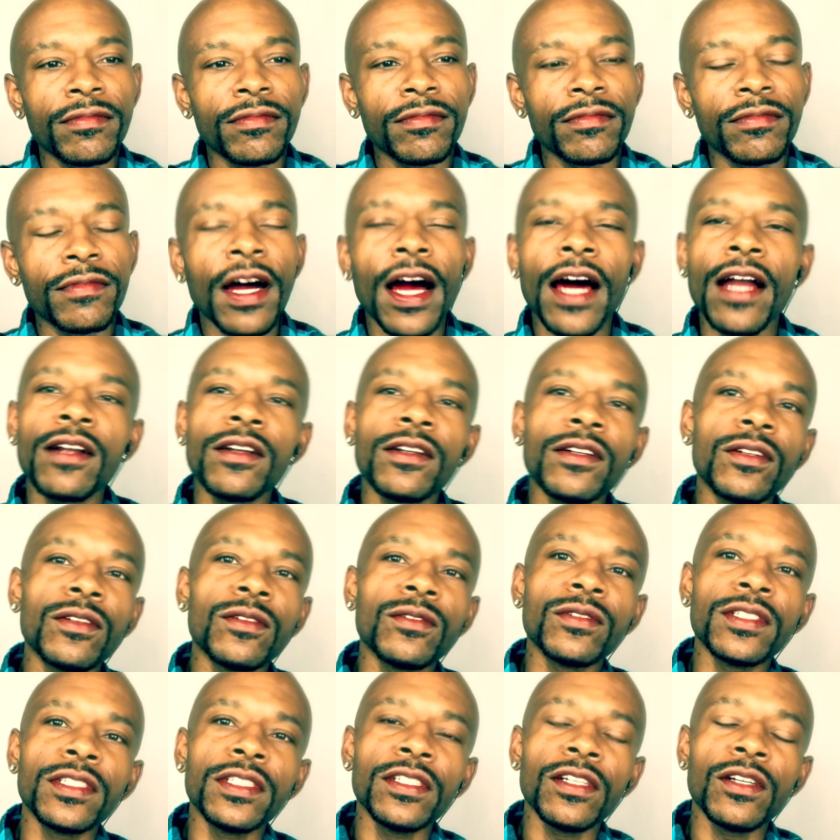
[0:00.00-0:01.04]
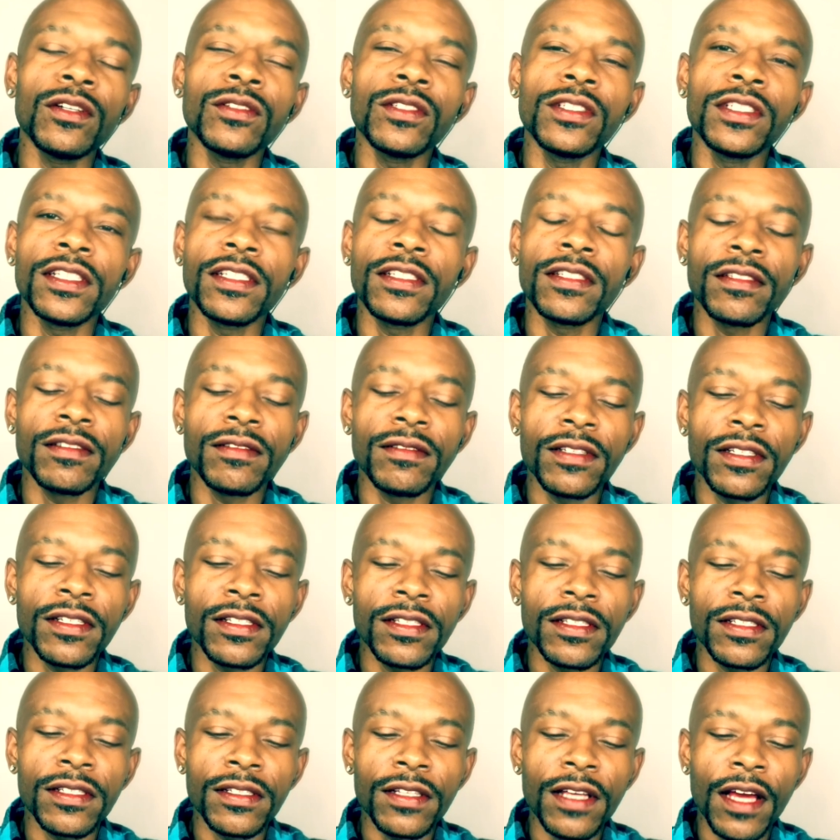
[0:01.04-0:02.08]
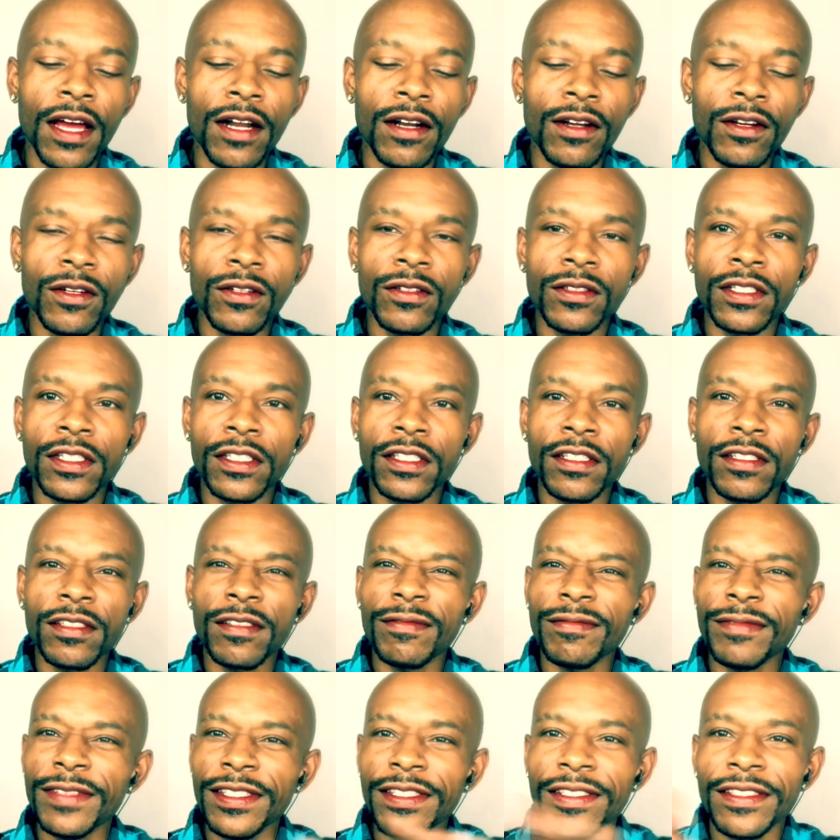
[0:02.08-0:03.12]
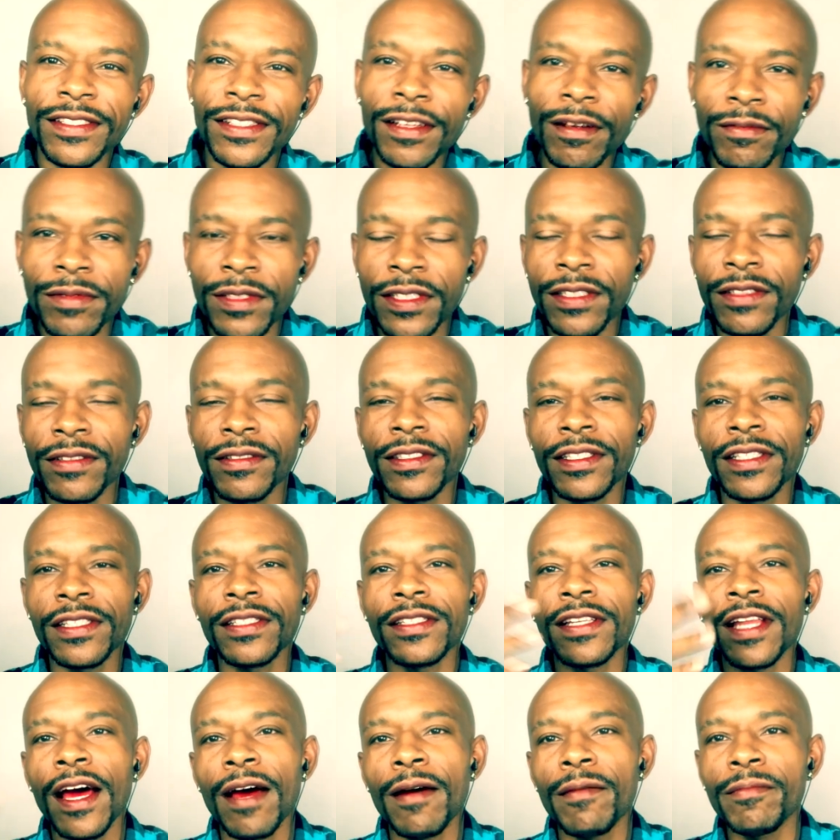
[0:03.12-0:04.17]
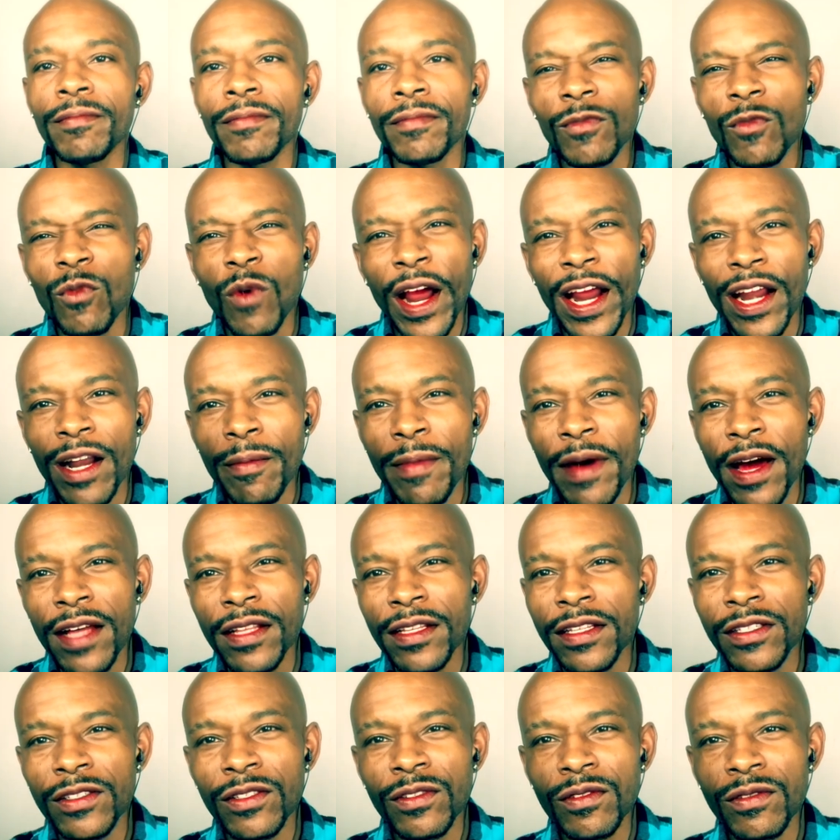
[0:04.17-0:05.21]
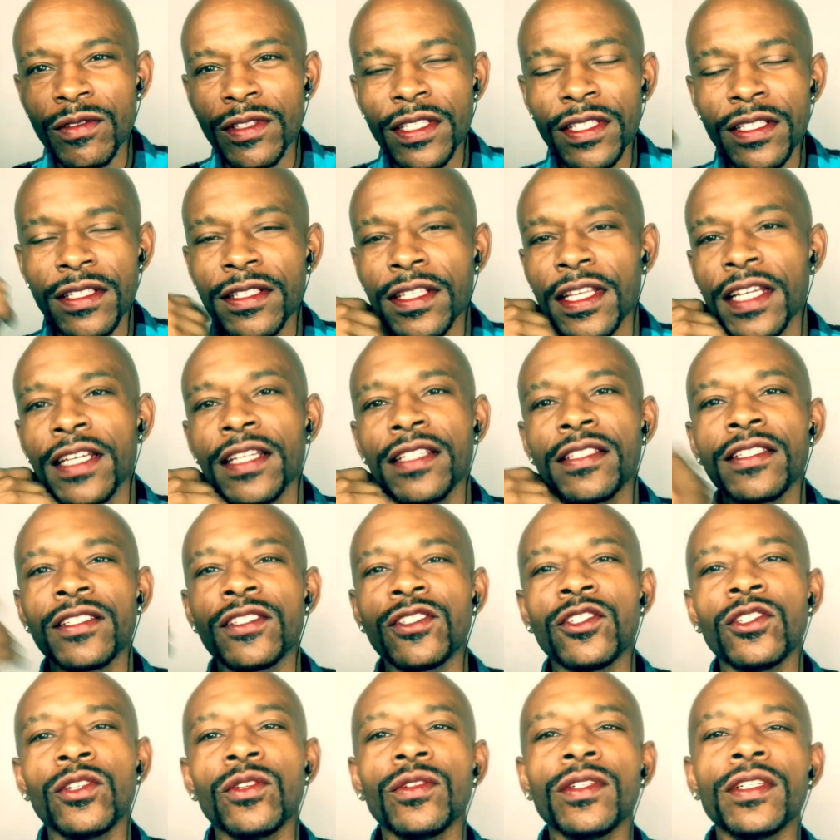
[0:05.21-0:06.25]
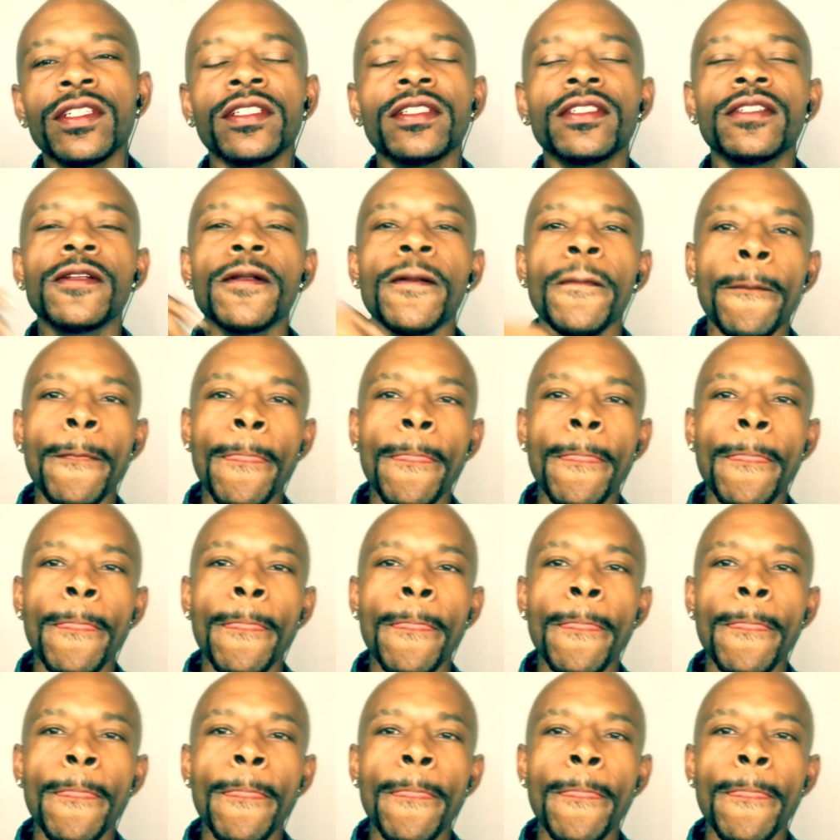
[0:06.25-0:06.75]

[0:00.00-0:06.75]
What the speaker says: I don't know. Just I don't know. There's something just not right about this thing, this union.